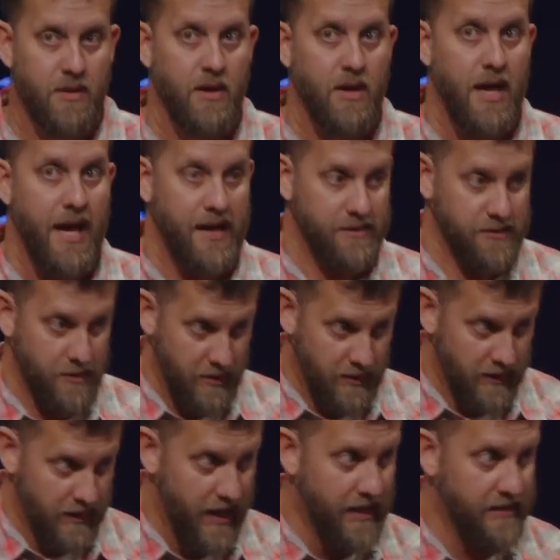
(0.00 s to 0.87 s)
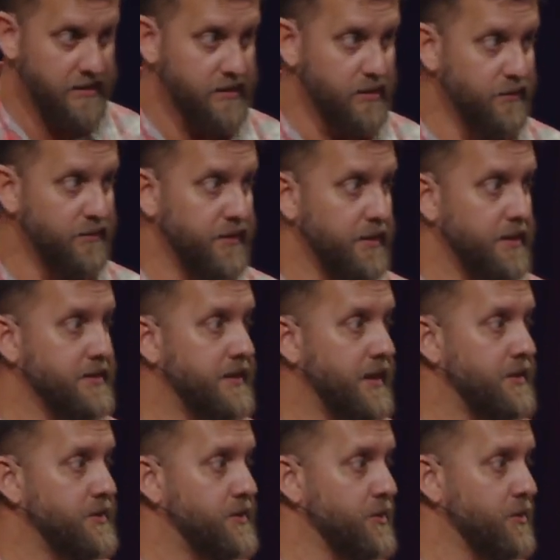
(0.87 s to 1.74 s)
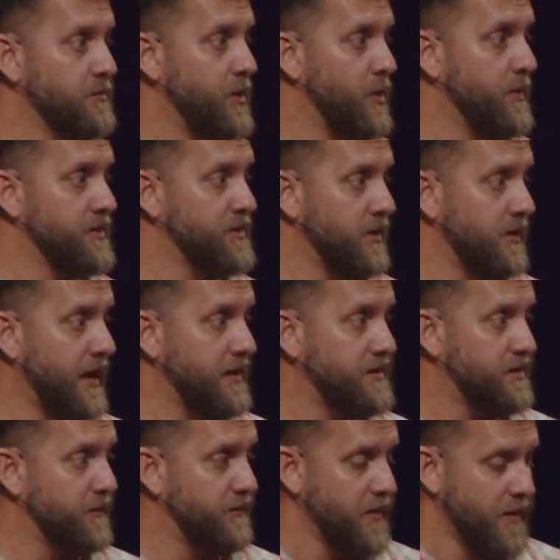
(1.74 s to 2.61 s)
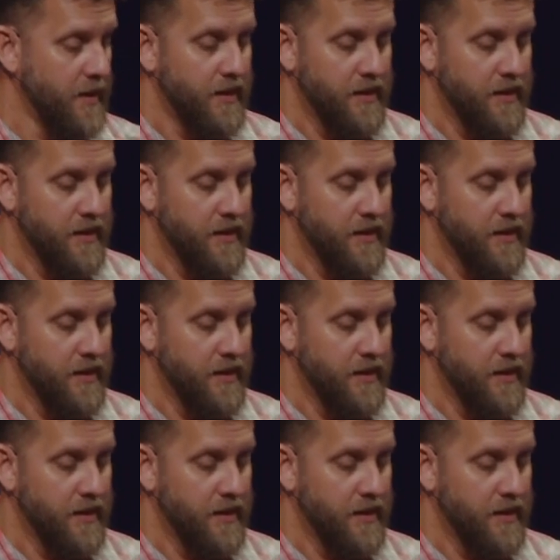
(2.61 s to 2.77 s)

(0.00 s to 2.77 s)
has lots of intentional moments or lots of